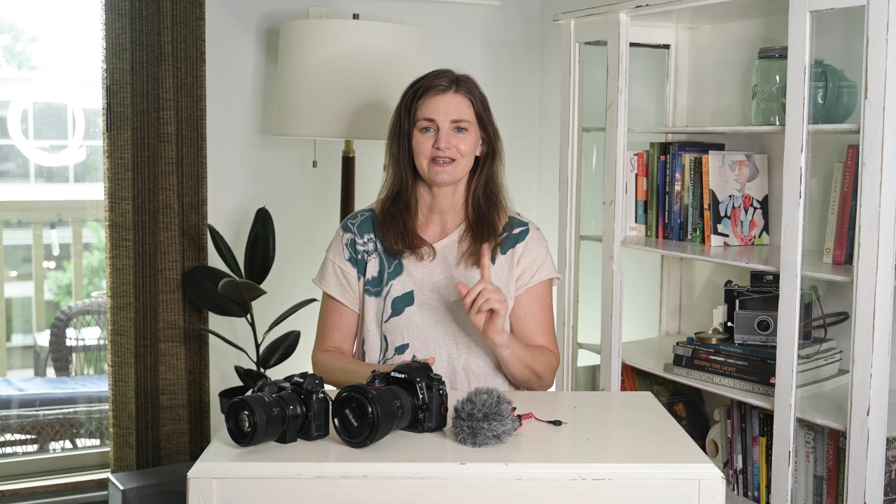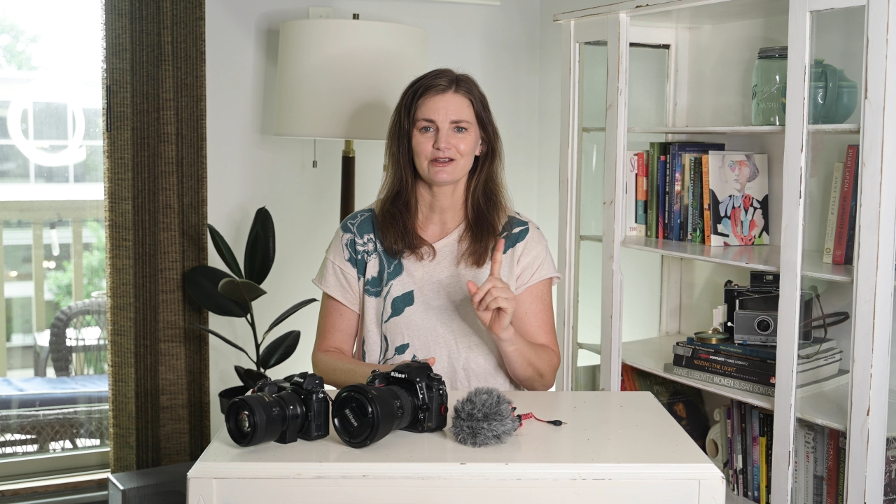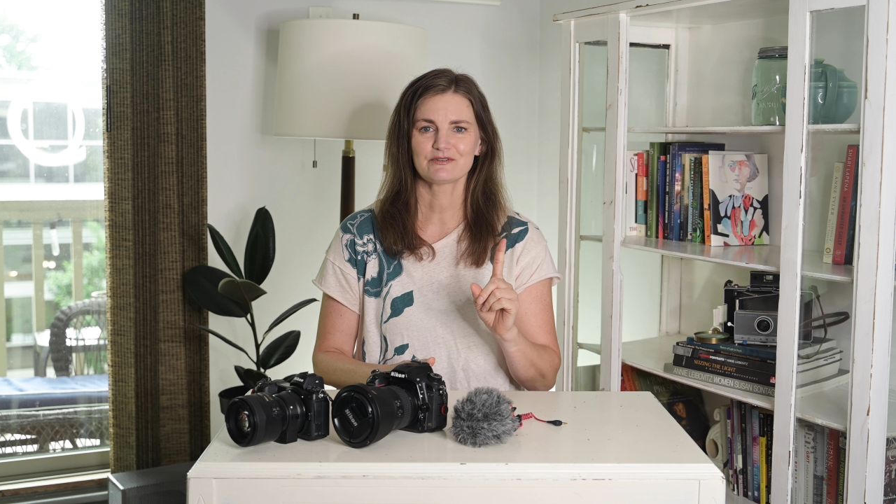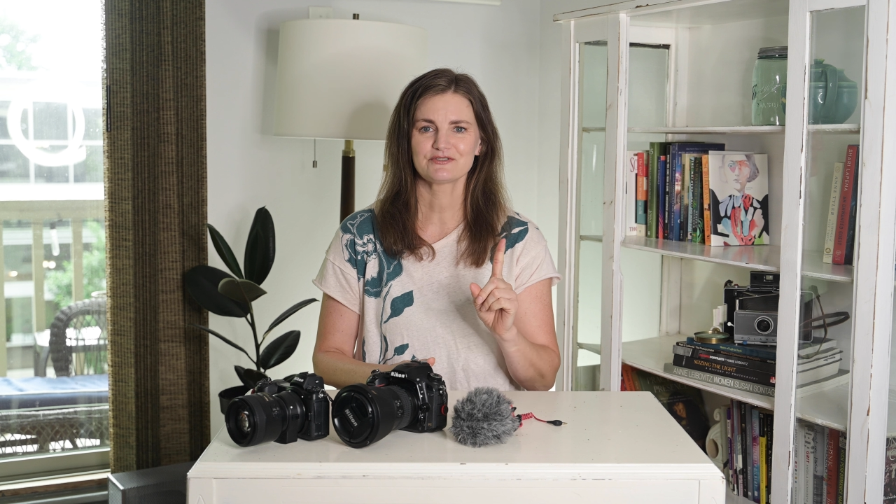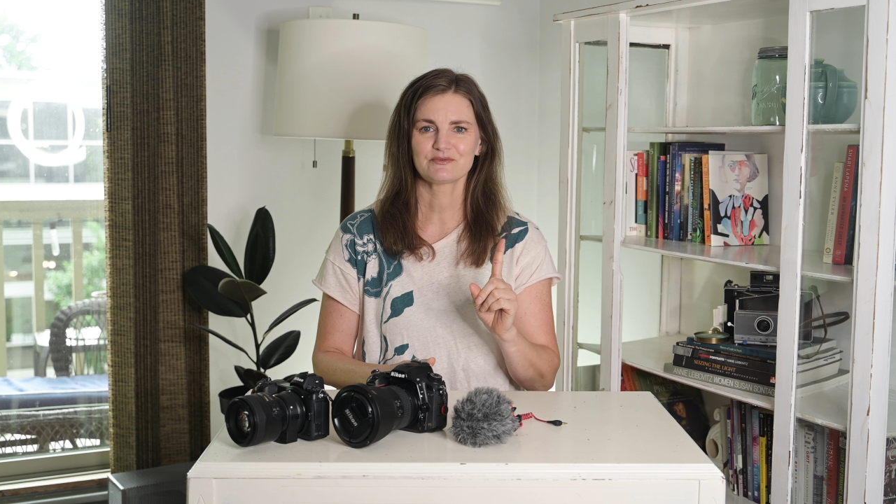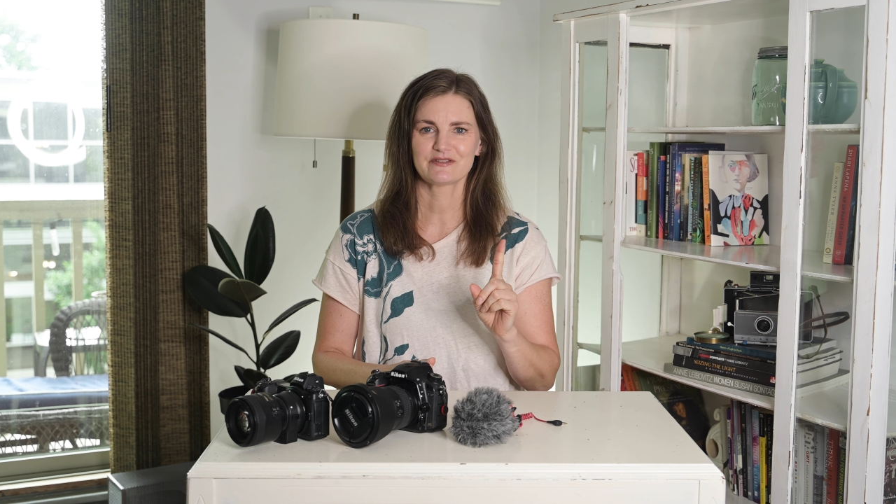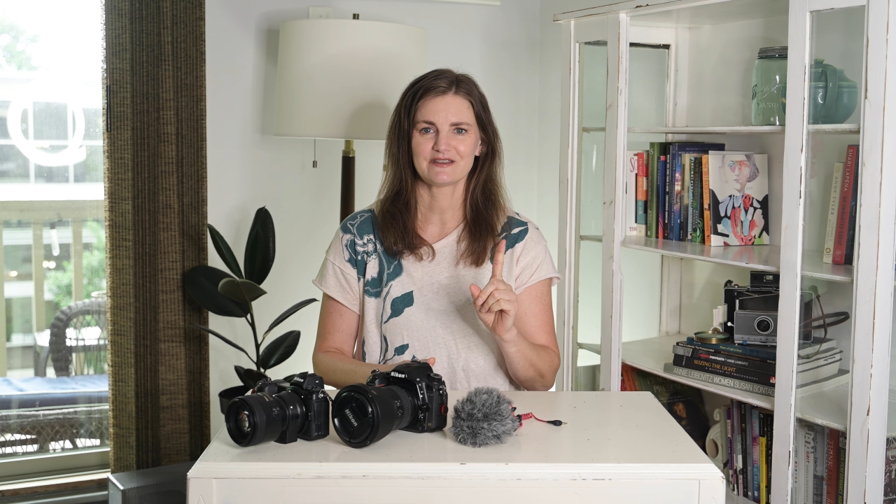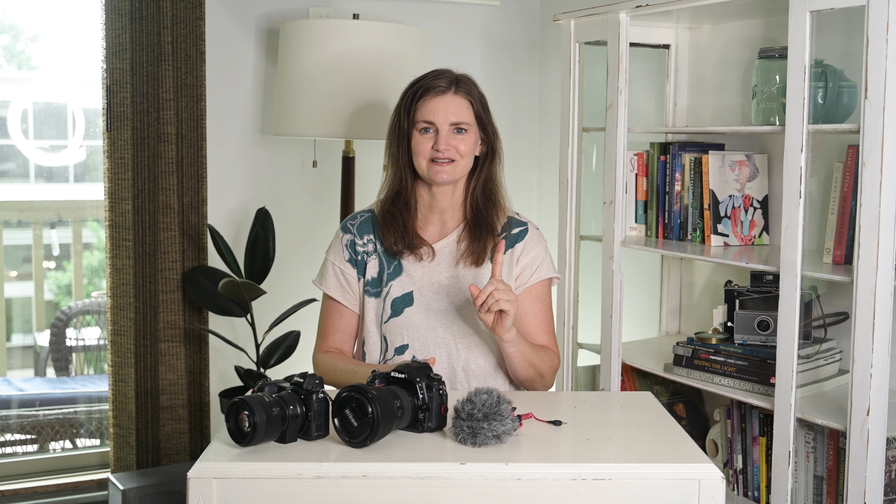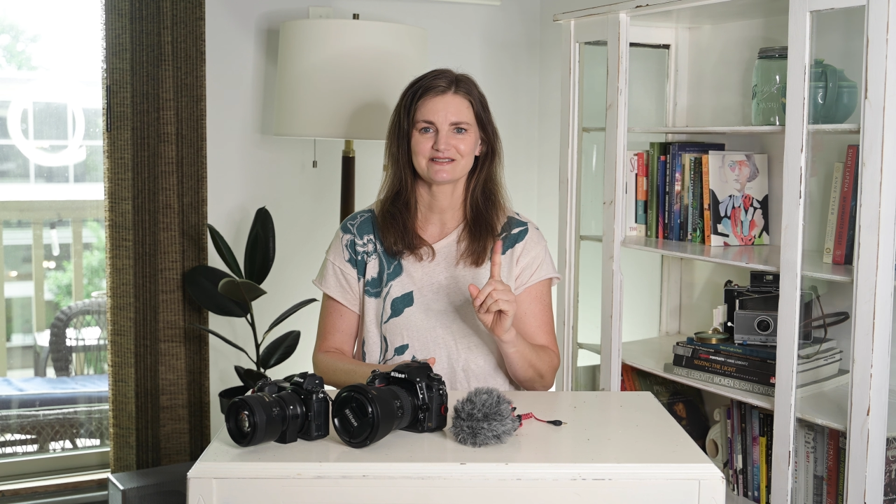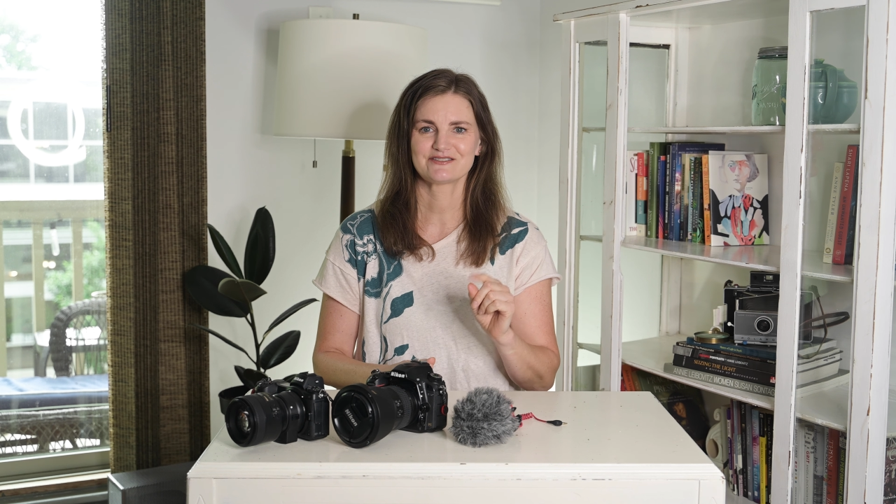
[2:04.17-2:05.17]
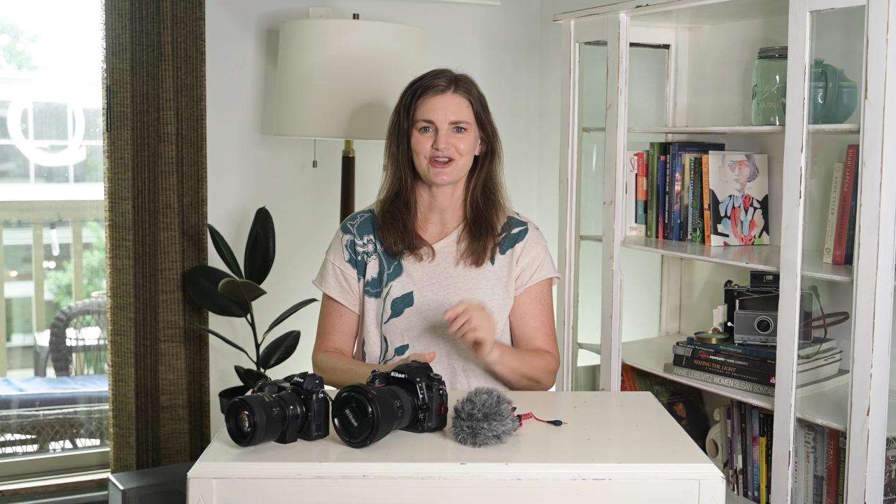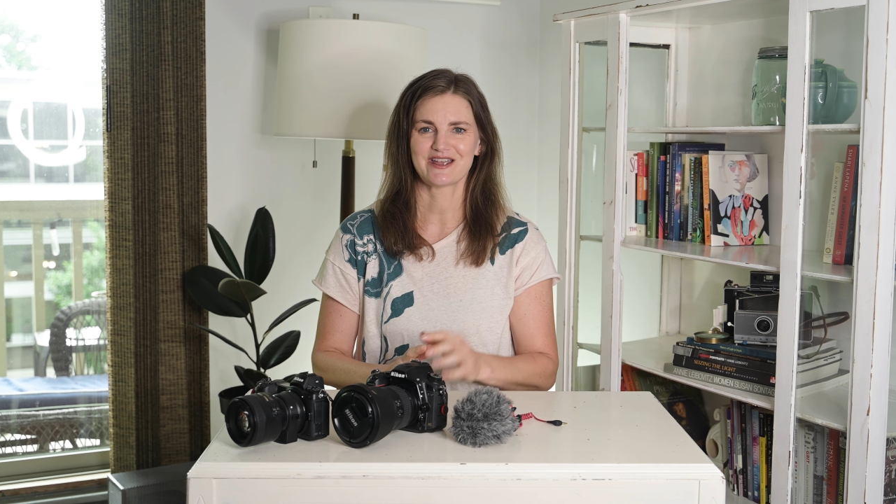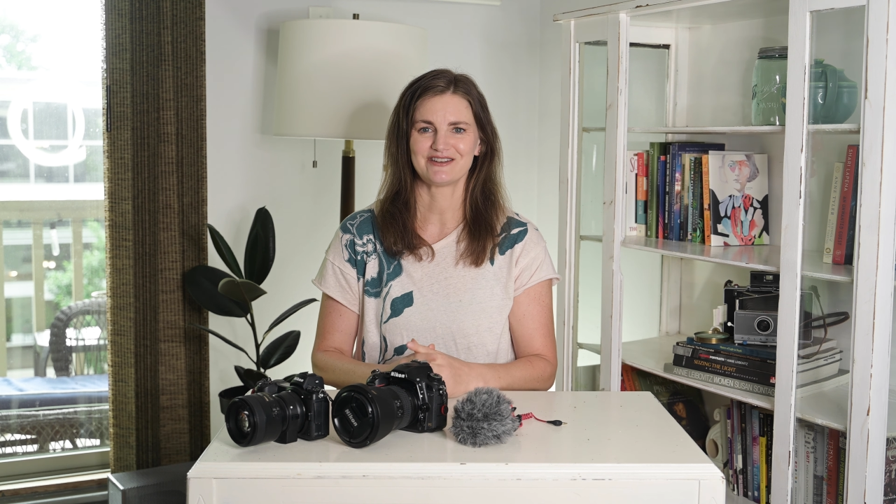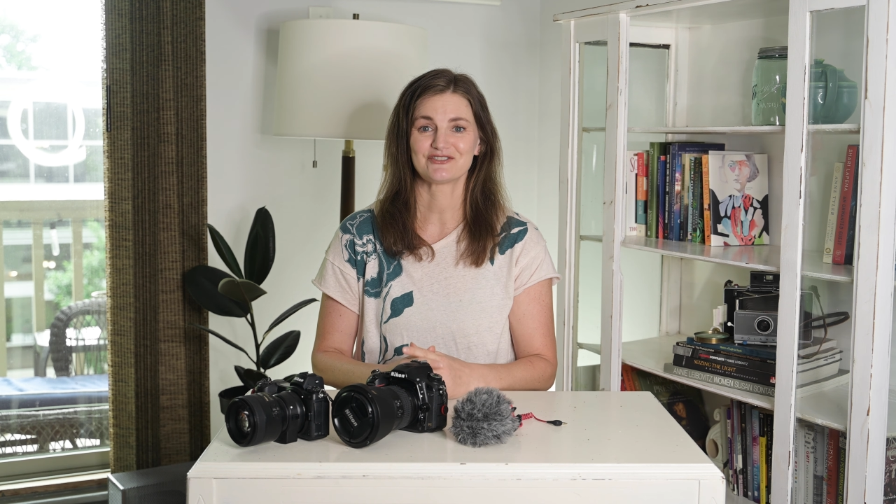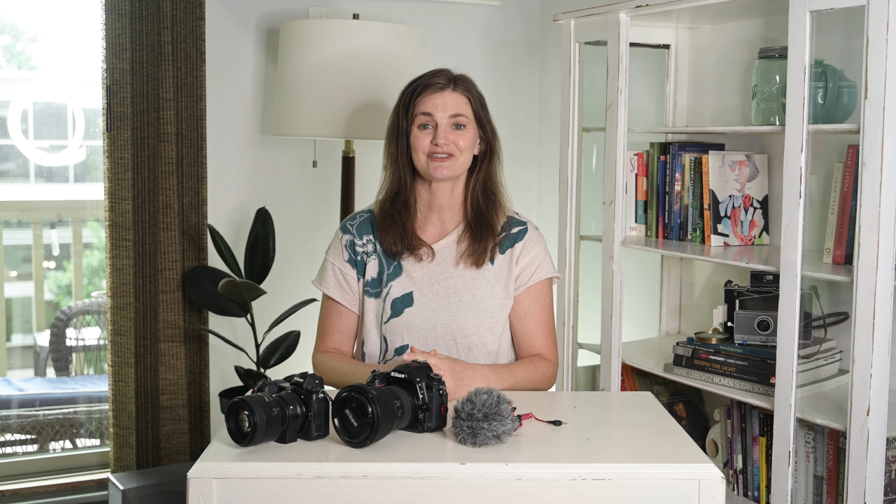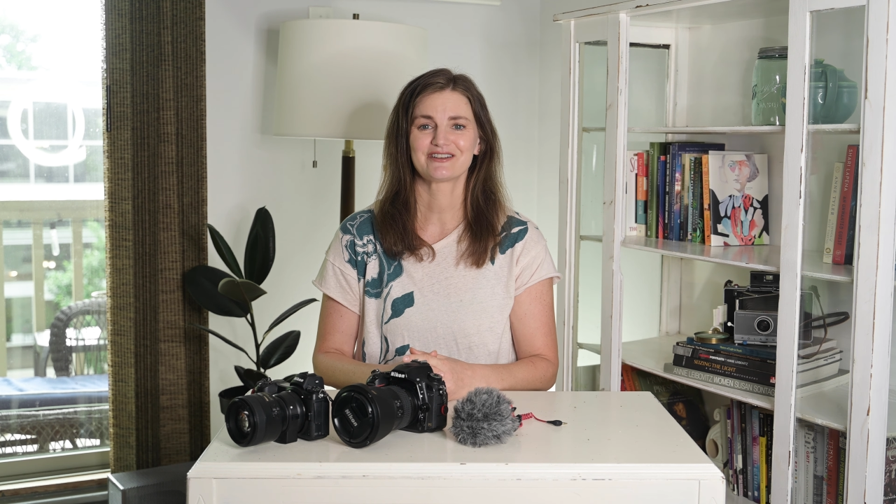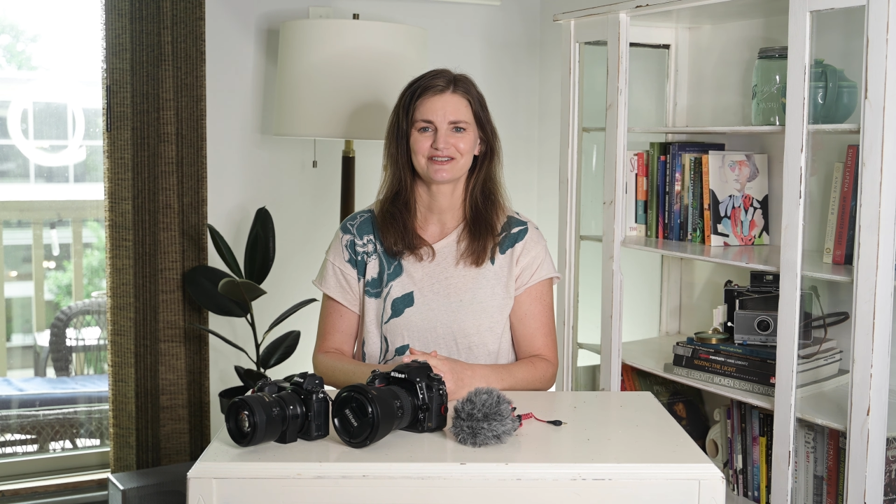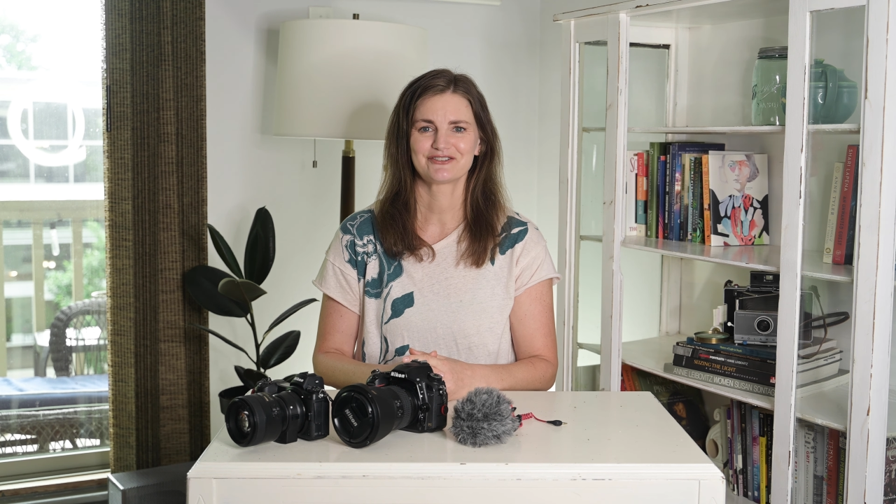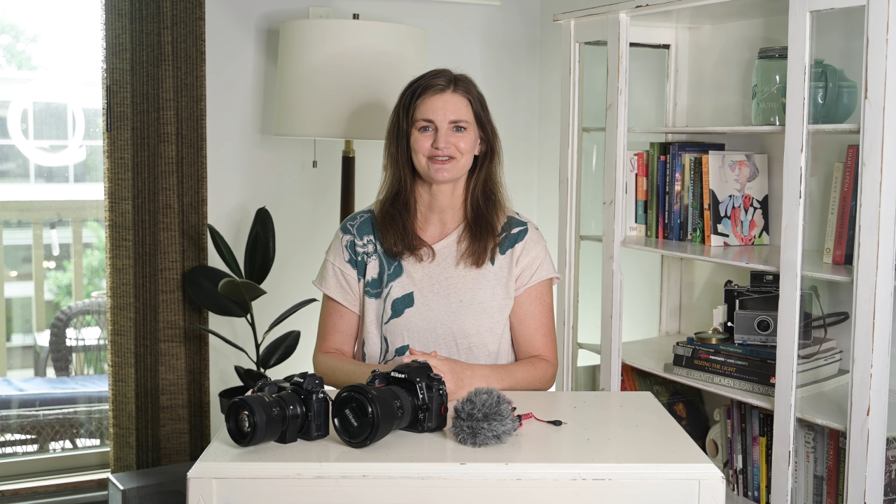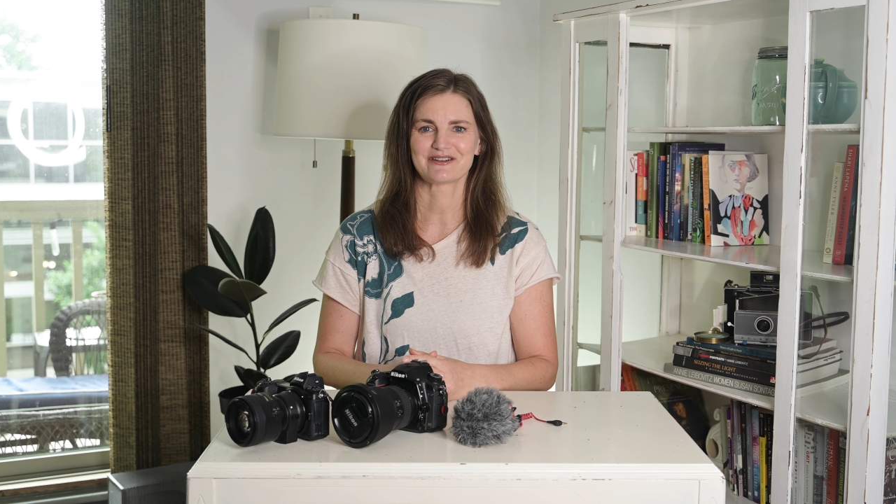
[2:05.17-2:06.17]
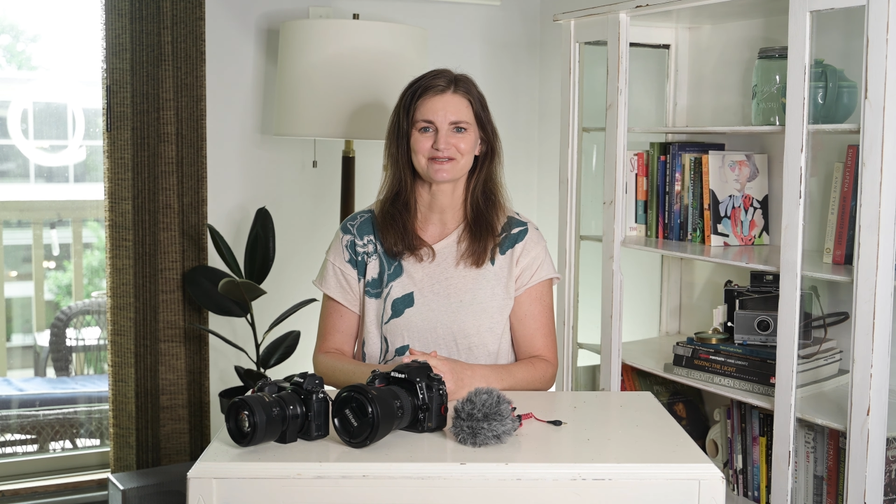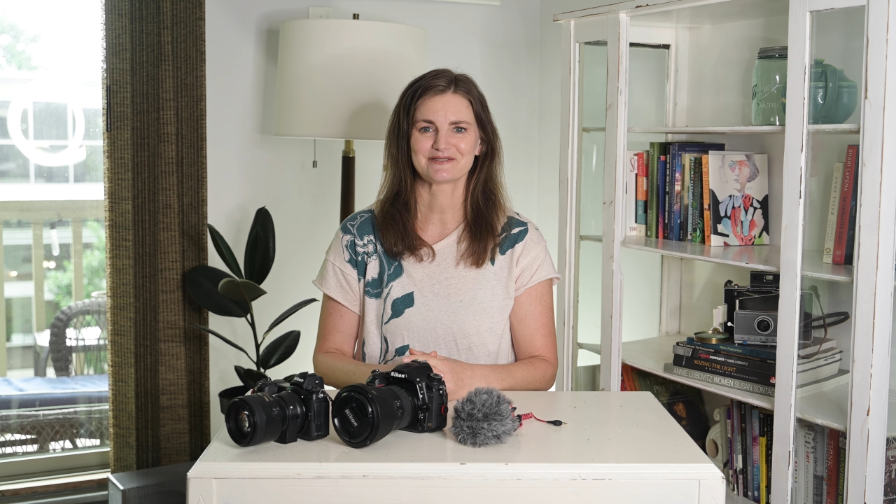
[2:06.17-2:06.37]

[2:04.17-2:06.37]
Here's where things change: shutter